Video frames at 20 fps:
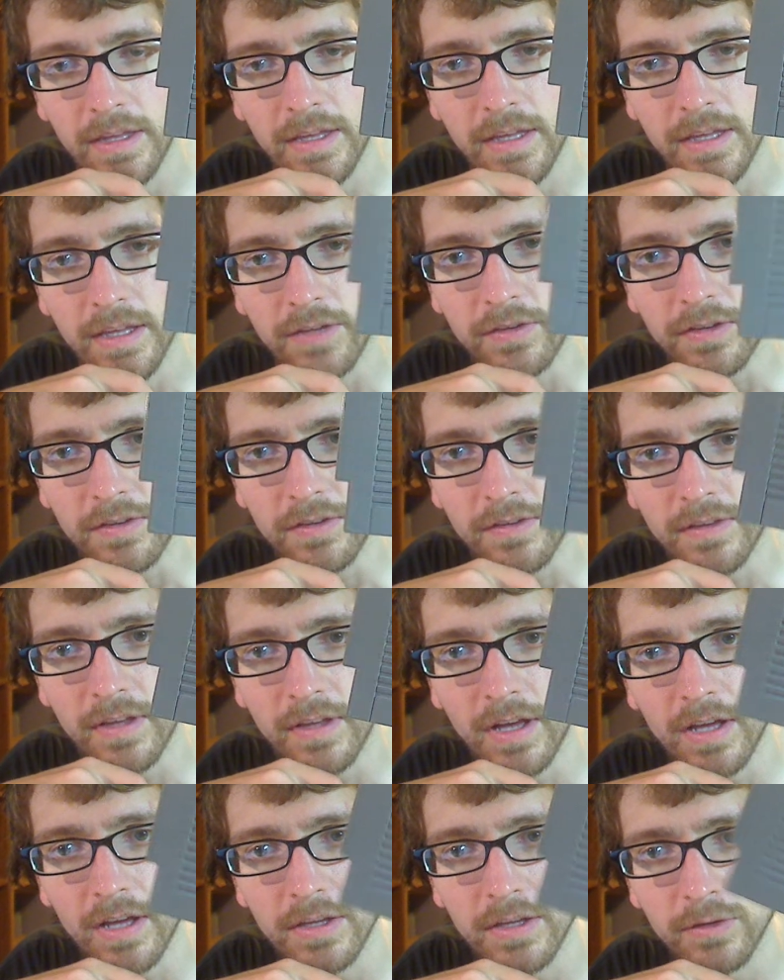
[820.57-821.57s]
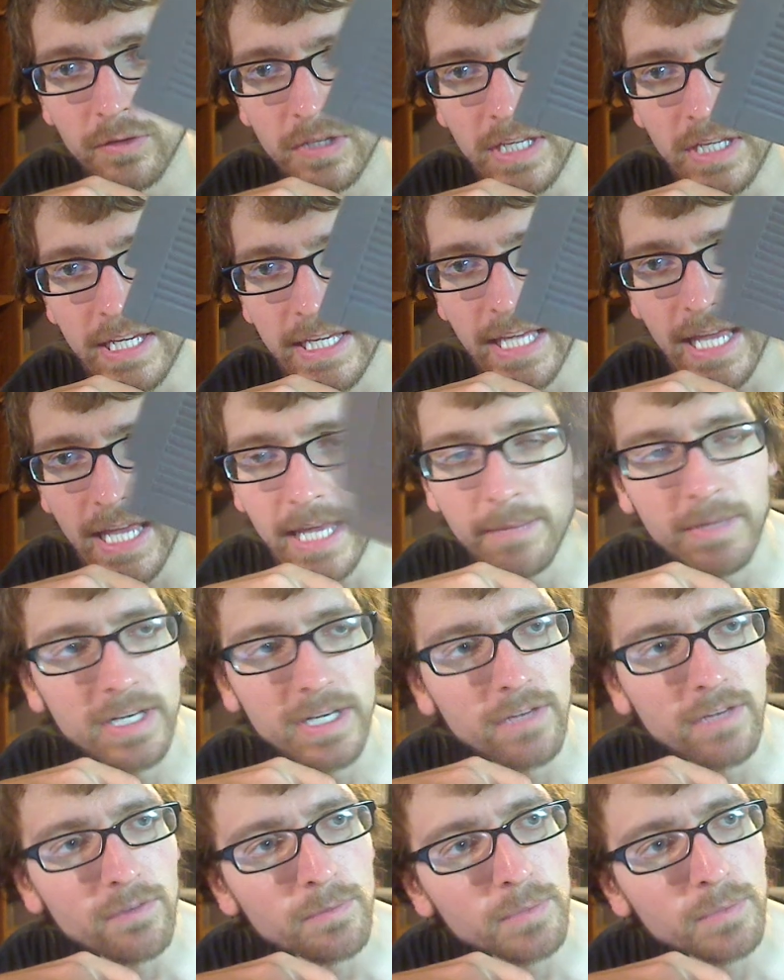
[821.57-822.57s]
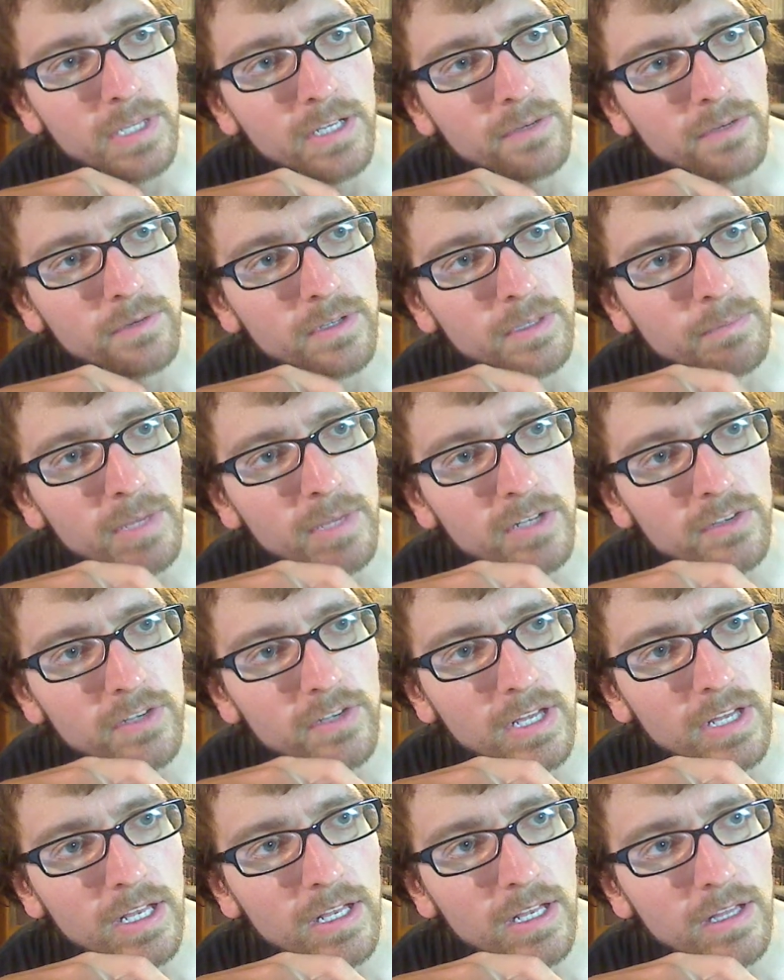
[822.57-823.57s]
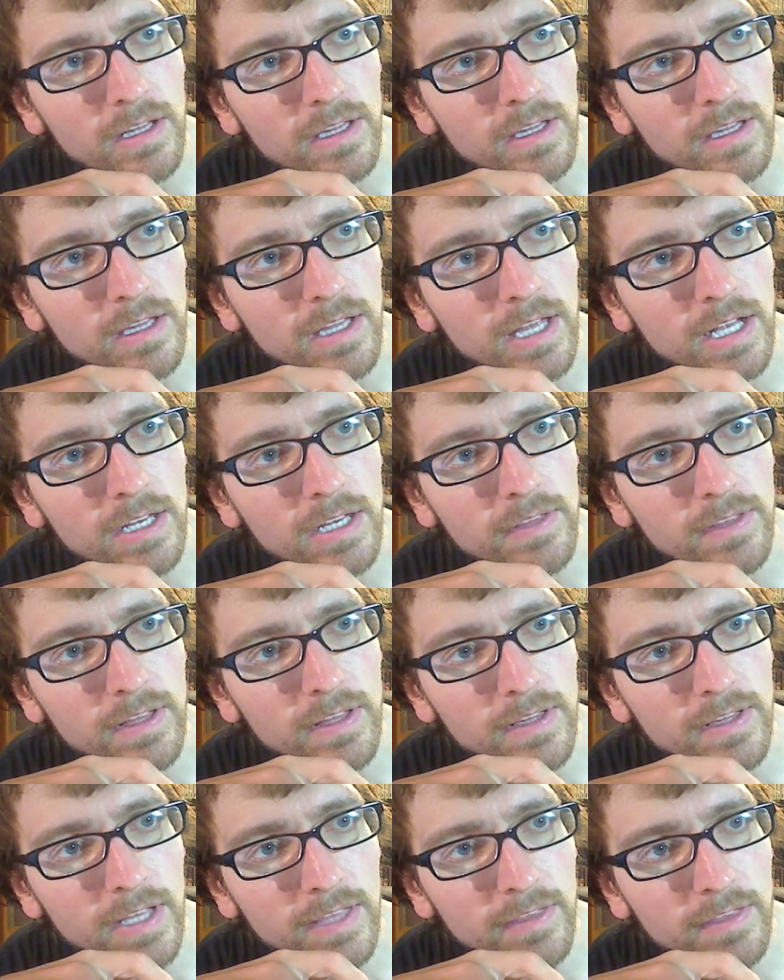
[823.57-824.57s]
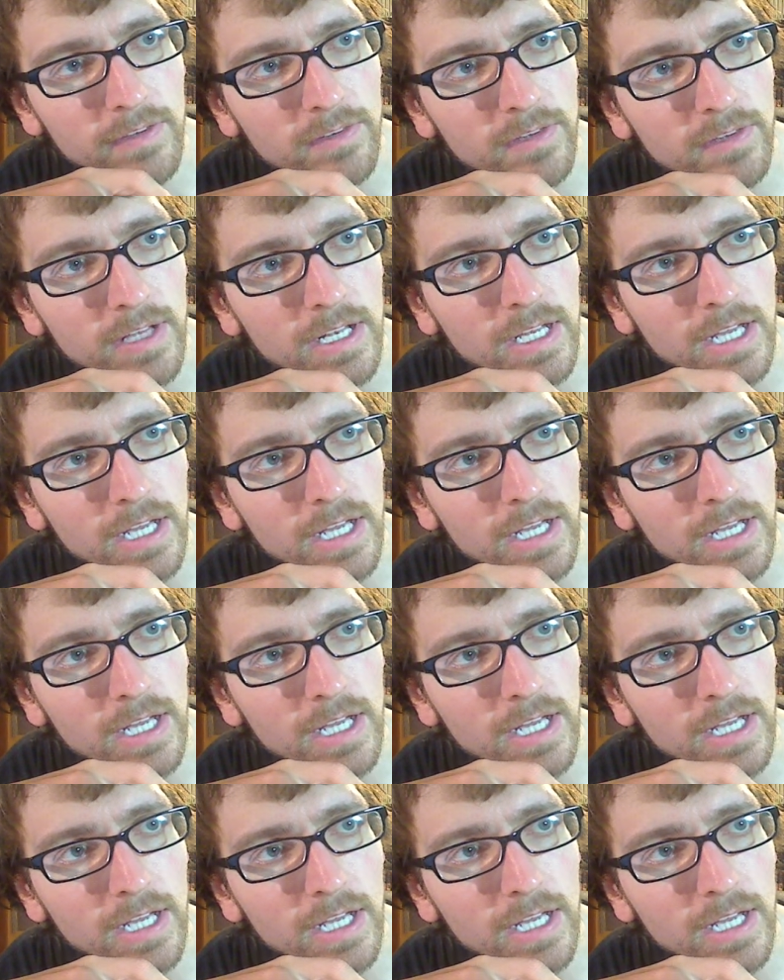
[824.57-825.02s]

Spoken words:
It's just a unique game. I never played really much anything like this, and the